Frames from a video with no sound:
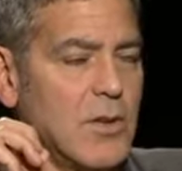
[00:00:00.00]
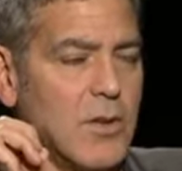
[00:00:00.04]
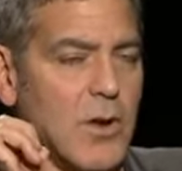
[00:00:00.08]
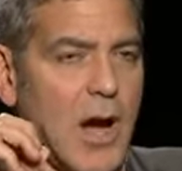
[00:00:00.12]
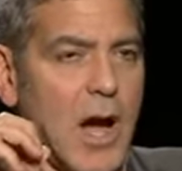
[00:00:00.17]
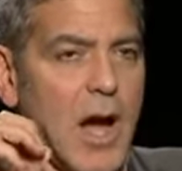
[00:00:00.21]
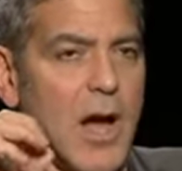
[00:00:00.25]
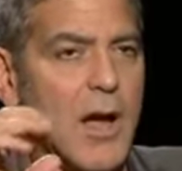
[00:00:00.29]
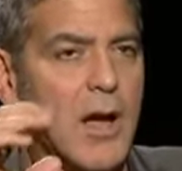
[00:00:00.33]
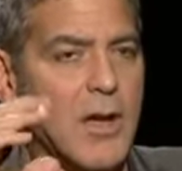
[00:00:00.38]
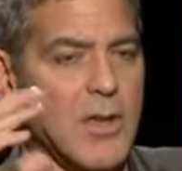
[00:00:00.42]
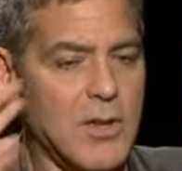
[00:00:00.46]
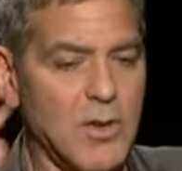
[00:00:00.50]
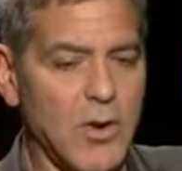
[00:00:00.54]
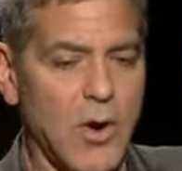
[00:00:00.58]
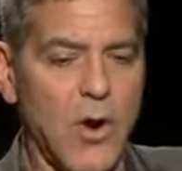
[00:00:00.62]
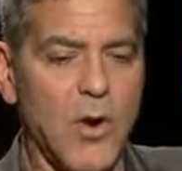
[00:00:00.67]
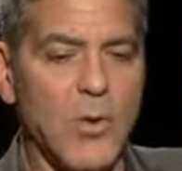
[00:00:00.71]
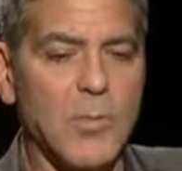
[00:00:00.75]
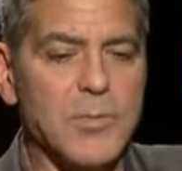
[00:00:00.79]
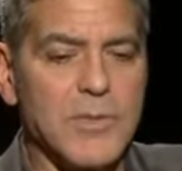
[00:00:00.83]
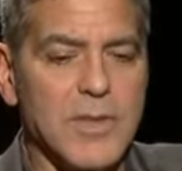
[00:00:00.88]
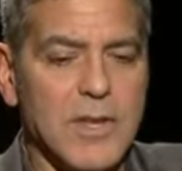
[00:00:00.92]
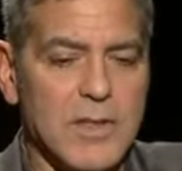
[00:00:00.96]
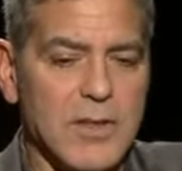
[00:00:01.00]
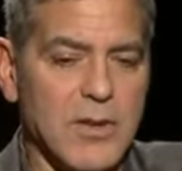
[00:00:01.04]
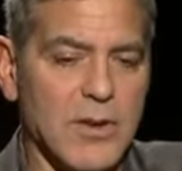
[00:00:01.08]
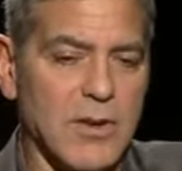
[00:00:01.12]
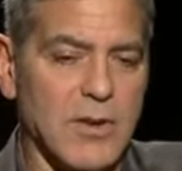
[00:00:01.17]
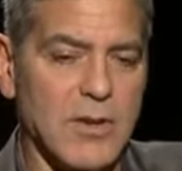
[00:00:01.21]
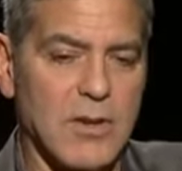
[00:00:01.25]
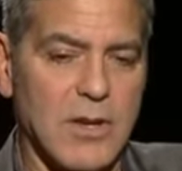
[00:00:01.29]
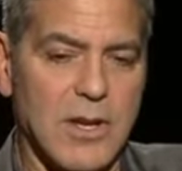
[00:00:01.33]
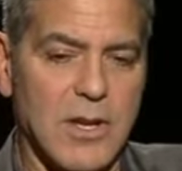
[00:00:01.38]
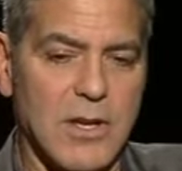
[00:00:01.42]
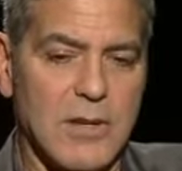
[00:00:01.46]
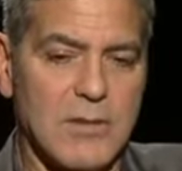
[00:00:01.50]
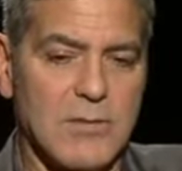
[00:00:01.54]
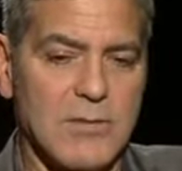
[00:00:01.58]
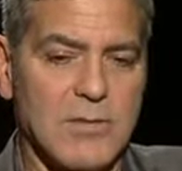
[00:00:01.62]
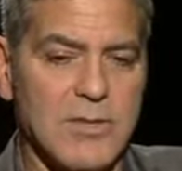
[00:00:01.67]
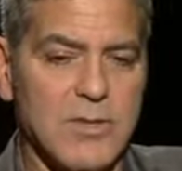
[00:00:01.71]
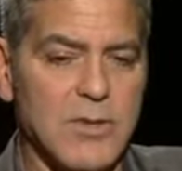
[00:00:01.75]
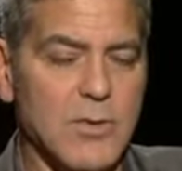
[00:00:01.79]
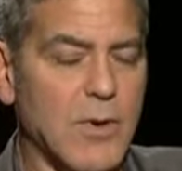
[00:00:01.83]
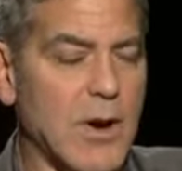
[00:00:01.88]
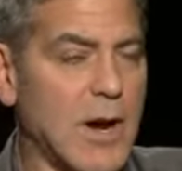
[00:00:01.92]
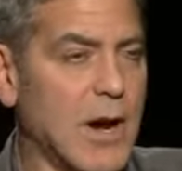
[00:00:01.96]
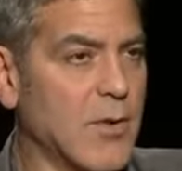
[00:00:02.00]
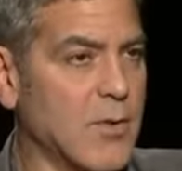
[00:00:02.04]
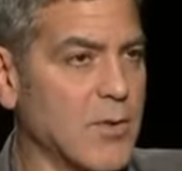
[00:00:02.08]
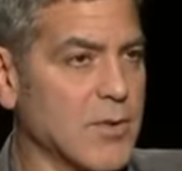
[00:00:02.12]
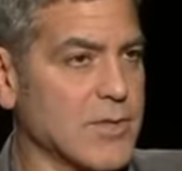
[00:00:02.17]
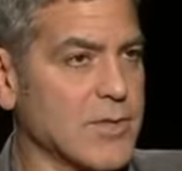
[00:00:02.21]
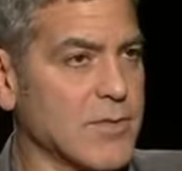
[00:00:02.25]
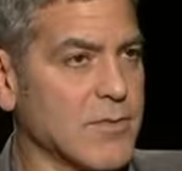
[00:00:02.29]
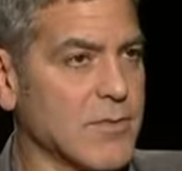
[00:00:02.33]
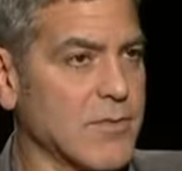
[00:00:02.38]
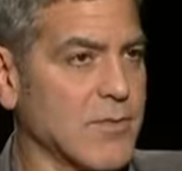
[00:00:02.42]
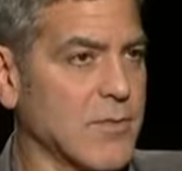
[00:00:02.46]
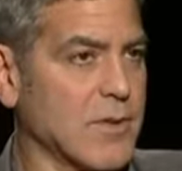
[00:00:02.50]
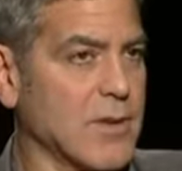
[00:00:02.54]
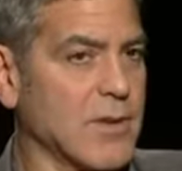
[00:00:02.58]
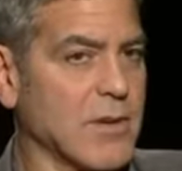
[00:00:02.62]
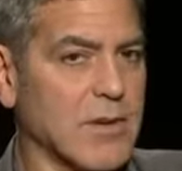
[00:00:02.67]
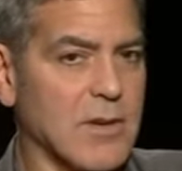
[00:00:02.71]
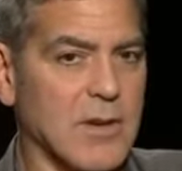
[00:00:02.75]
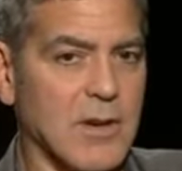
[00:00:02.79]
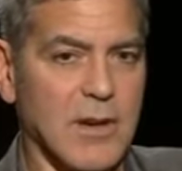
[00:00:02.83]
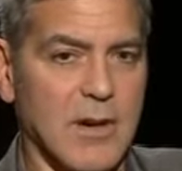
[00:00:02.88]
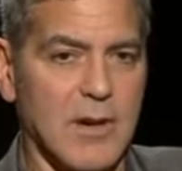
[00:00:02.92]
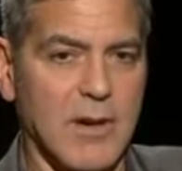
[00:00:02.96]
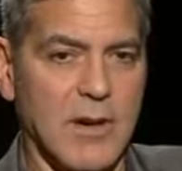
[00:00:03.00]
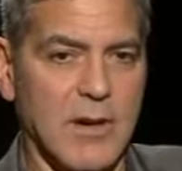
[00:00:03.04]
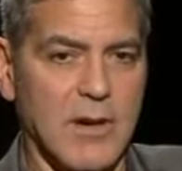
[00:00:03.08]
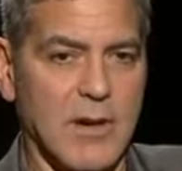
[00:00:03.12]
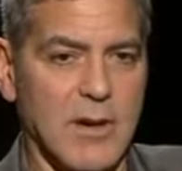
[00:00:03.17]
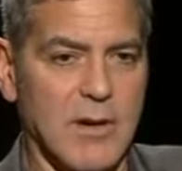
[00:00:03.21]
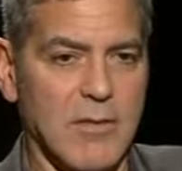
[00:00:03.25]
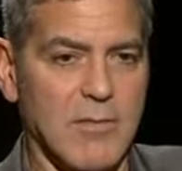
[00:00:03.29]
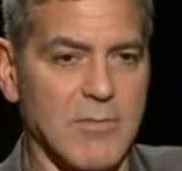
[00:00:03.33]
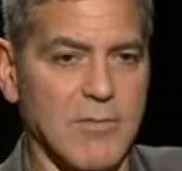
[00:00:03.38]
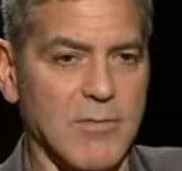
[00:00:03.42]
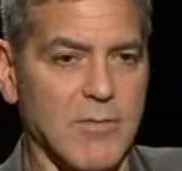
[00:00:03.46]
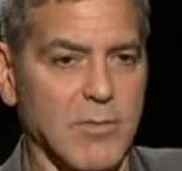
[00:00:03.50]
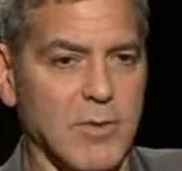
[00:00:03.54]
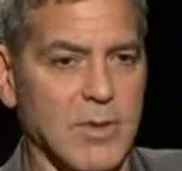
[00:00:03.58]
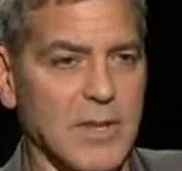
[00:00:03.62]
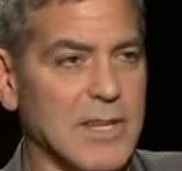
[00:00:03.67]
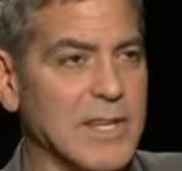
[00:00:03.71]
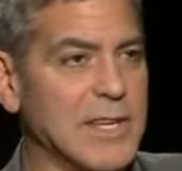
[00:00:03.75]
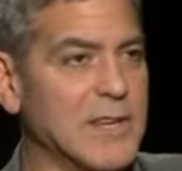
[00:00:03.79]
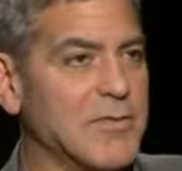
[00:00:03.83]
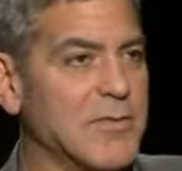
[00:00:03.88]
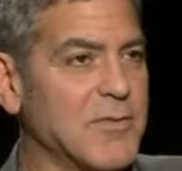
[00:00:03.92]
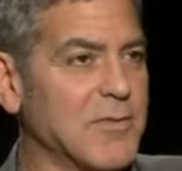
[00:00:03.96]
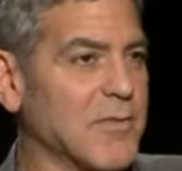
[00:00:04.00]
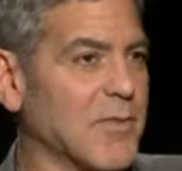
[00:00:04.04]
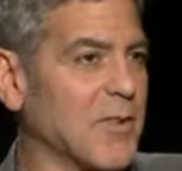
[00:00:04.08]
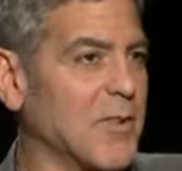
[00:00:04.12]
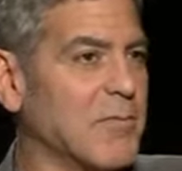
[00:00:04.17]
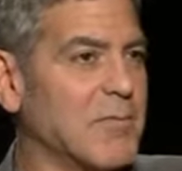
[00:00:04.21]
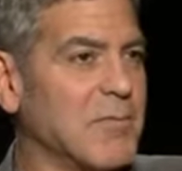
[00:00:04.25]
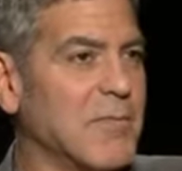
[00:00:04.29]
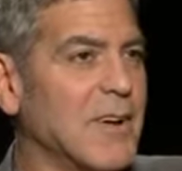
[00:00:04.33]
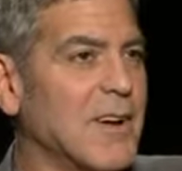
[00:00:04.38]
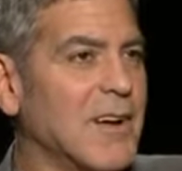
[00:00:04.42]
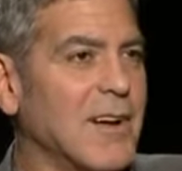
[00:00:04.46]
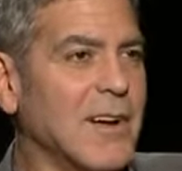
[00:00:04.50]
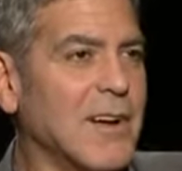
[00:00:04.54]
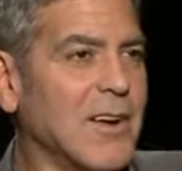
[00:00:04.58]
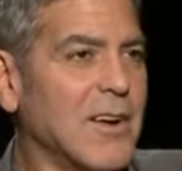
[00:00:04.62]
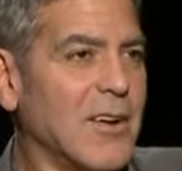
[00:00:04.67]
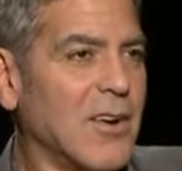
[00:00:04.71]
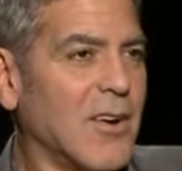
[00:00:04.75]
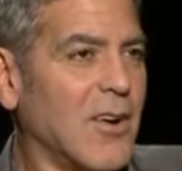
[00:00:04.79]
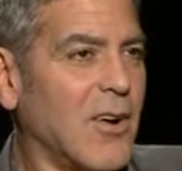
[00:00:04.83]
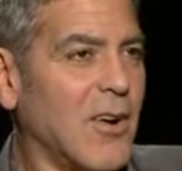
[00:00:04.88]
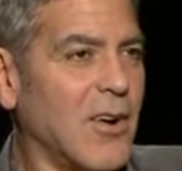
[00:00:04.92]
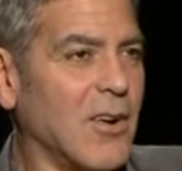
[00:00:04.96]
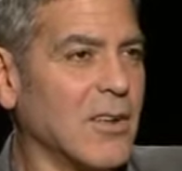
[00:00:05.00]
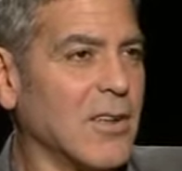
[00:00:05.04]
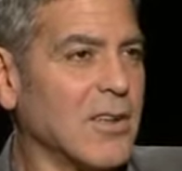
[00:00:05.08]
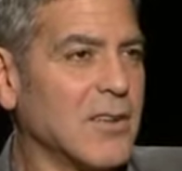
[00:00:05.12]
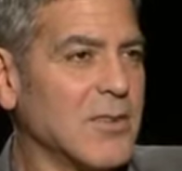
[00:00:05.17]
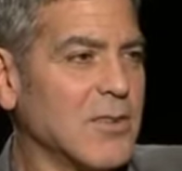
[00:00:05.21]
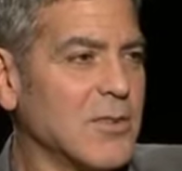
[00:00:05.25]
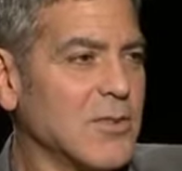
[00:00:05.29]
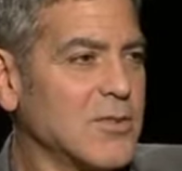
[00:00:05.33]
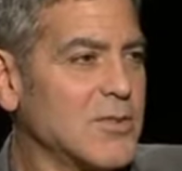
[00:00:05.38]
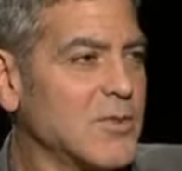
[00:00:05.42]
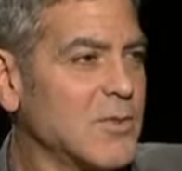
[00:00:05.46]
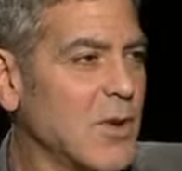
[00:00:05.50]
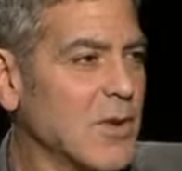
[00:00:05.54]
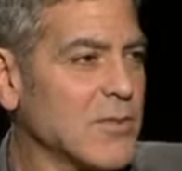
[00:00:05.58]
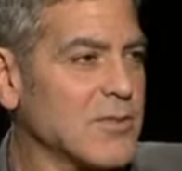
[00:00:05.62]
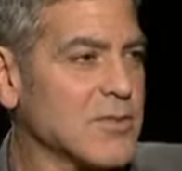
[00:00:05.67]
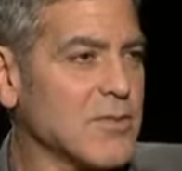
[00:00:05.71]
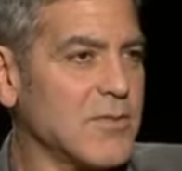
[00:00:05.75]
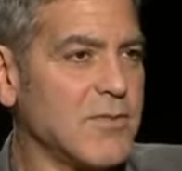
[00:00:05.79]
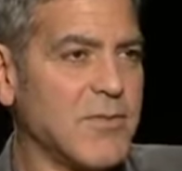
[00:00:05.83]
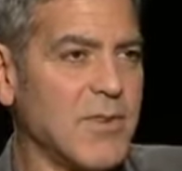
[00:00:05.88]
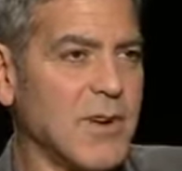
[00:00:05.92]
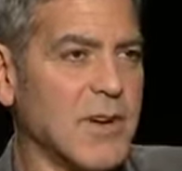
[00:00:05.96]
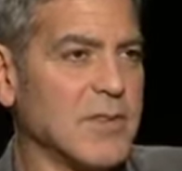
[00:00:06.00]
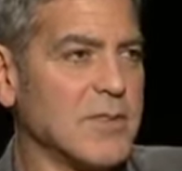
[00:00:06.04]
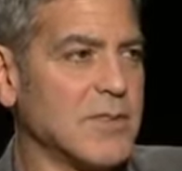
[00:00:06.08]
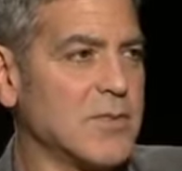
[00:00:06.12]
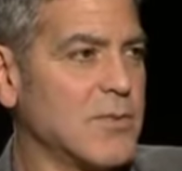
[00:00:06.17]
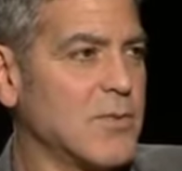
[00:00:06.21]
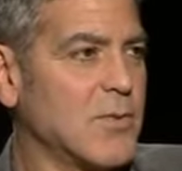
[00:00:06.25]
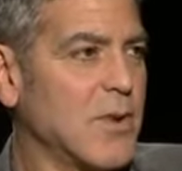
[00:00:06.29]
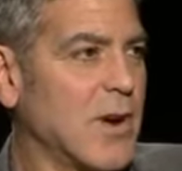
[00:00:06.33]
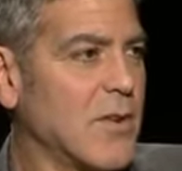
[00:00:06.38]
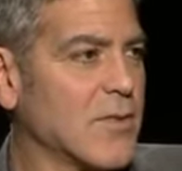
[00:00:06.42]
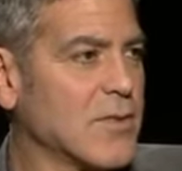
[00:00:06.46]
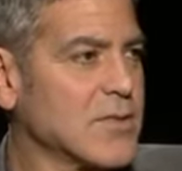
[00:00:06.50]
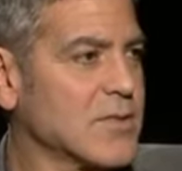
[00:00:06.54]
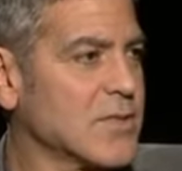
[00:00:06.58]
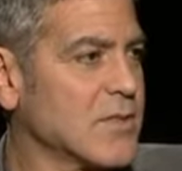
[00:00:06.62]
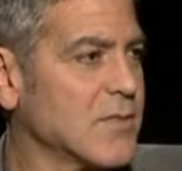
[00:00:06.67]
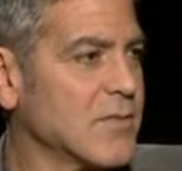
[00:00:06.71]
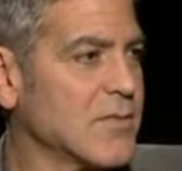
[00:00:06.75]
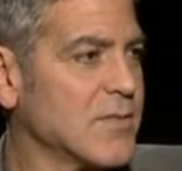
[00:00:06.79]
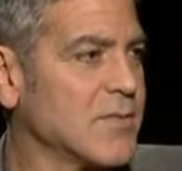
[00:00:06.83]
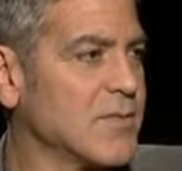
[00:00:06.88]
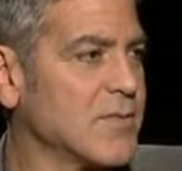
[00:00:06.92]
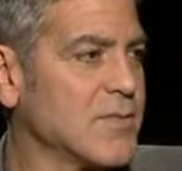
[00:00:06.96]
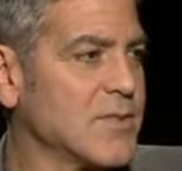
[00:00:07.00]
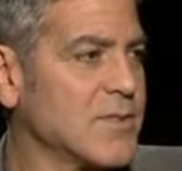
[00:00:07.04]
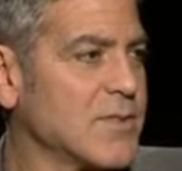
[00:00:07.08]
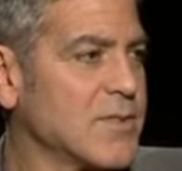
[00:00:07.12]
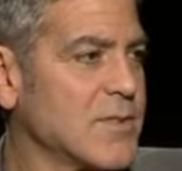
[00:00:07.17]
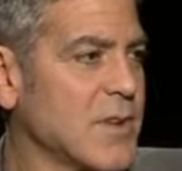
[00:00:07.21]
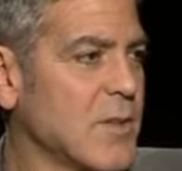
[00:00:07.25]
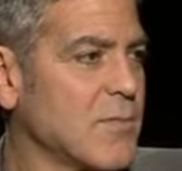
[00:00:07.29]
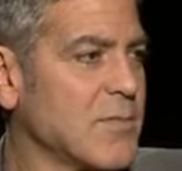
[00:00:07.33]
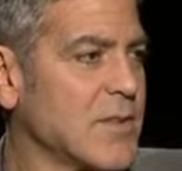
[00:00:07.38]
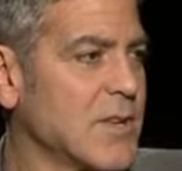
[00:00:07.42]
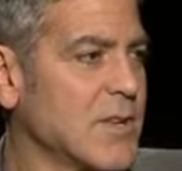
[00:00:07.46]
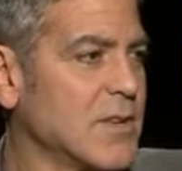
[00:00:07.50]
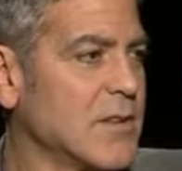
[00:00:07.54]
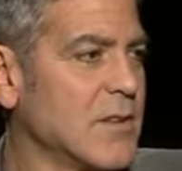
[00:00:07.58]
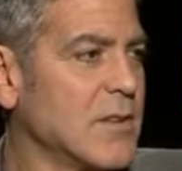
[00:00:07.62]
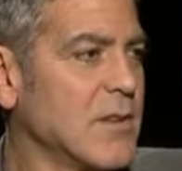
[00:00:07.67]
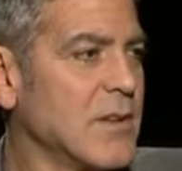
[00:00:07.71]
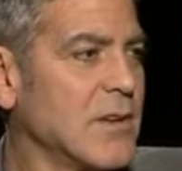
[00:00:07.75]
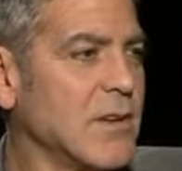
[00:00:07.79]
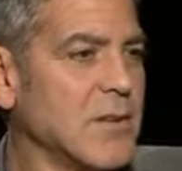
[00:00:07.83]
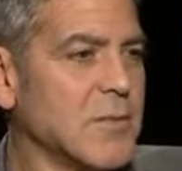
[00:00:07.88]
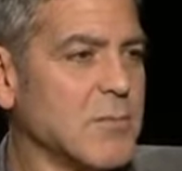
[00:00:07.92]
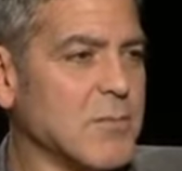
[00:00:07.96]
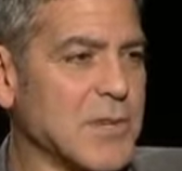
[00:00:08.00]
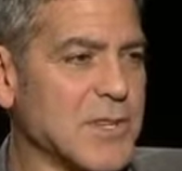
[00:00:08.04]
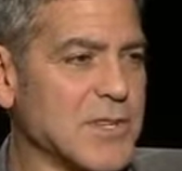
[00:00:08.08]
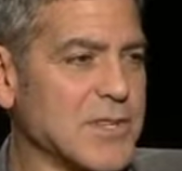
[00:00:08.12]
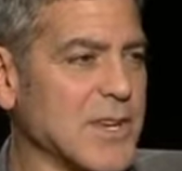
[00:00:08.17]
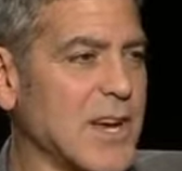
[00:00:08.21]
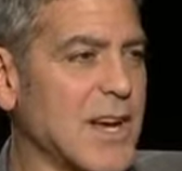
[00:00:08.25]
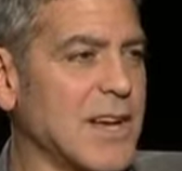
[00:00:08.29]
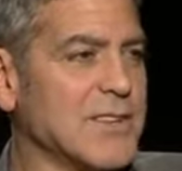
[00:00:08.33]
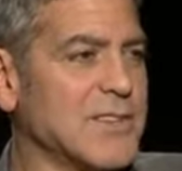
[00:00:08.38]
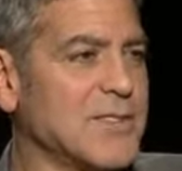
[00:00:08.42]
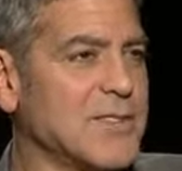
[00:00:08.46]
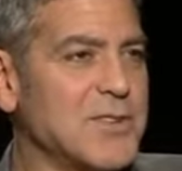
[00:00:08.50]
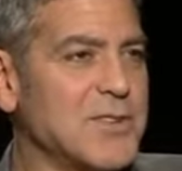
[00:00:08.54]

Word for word: I, you hope that they're going to get two hours of uh, uh, uh, of relief from all you know, two hours of fun, two hours of something besides